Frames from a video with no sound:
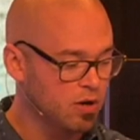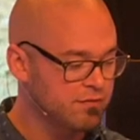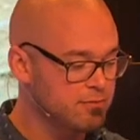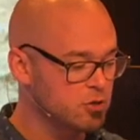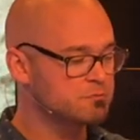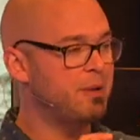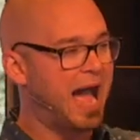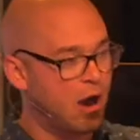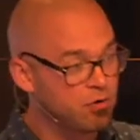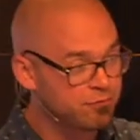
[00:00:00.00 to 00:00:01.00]
of the most
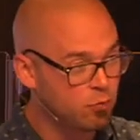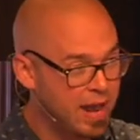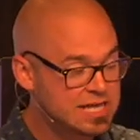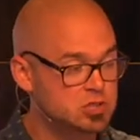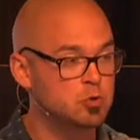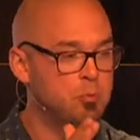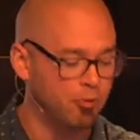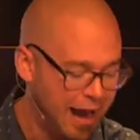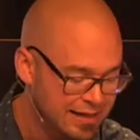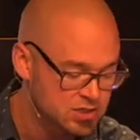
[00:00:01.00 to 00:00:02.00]
powerful ways to
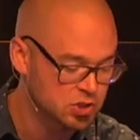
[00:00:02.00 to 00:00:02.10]
practice